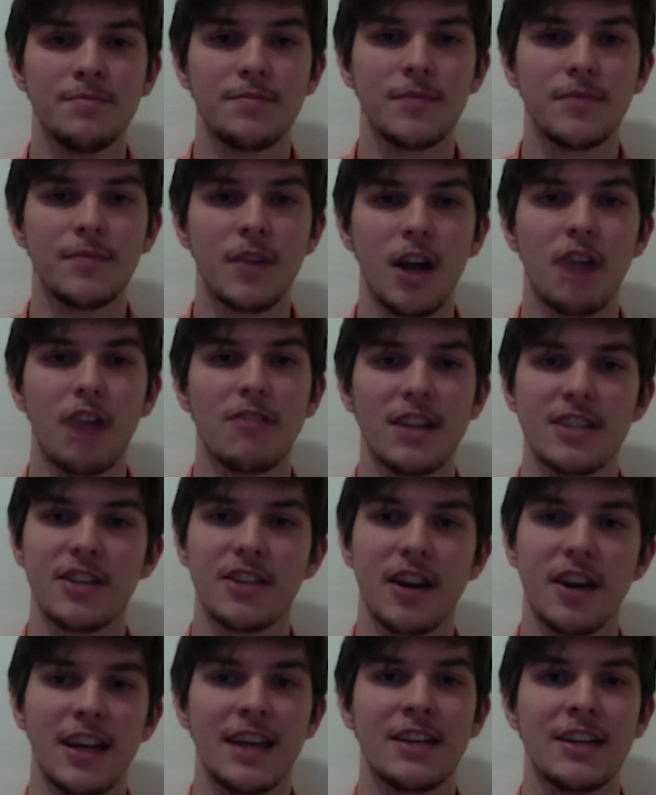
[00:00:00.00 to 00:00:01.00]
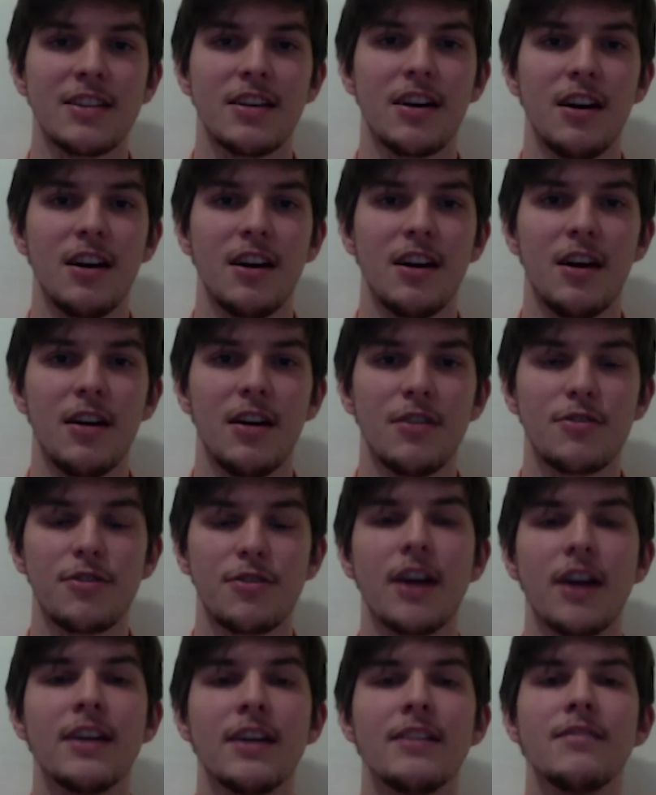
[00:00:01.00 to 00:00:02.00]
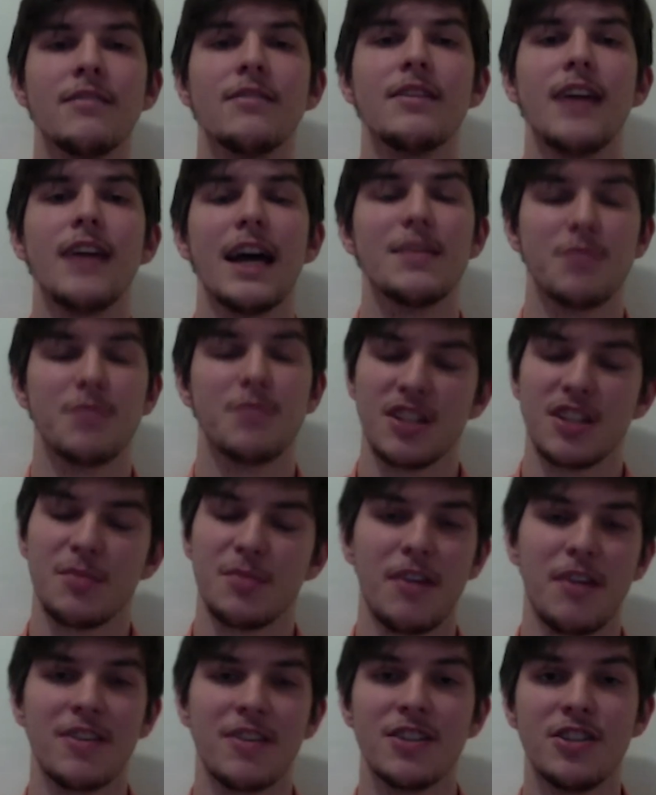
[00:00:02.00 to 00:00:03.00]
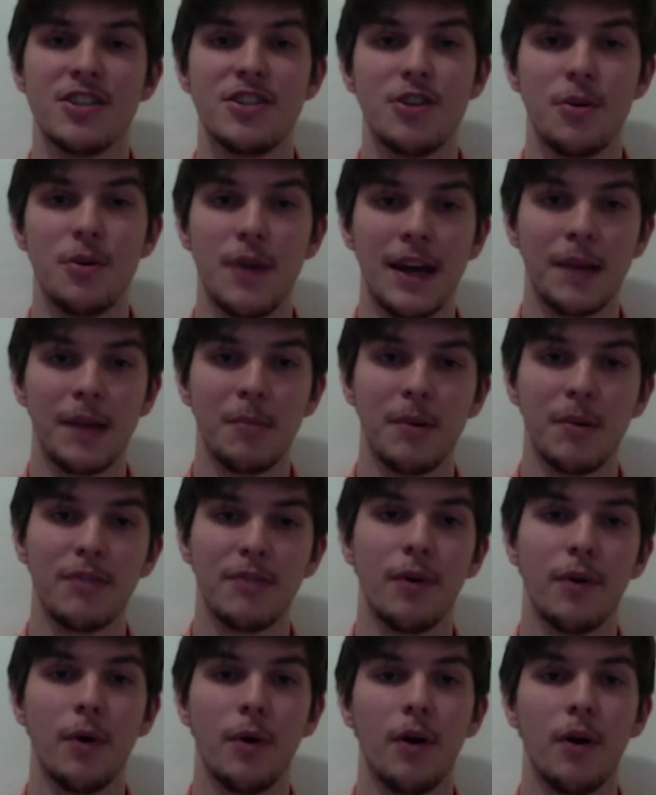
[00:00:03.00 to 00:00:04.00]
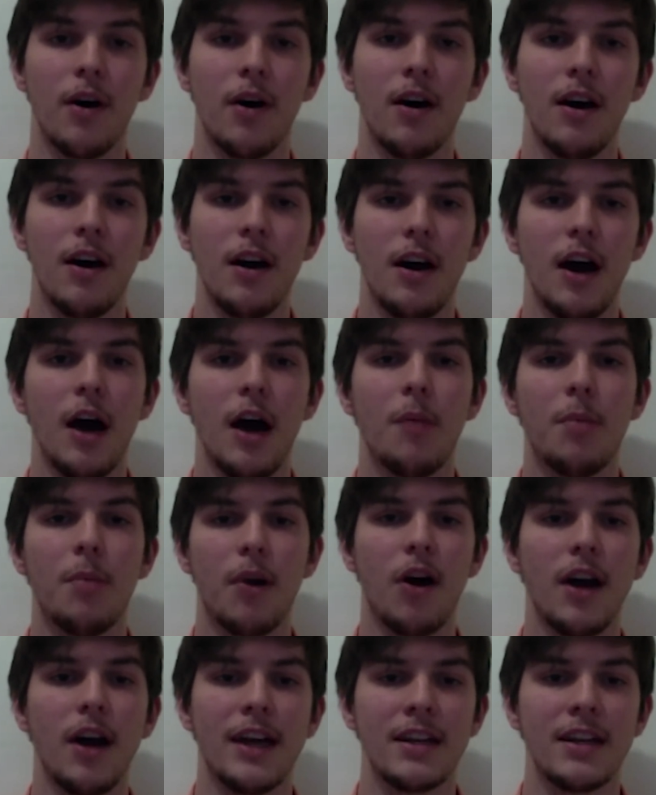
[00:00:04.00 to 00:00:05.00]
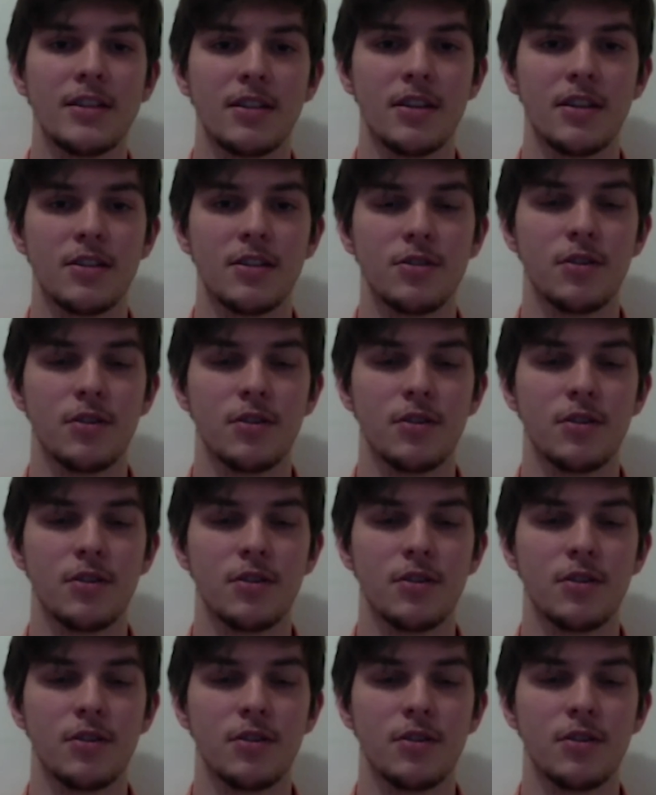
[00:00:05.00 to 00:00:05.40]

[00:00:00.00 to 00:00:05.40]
currently studying to try and get as much experience doing before applying to the sort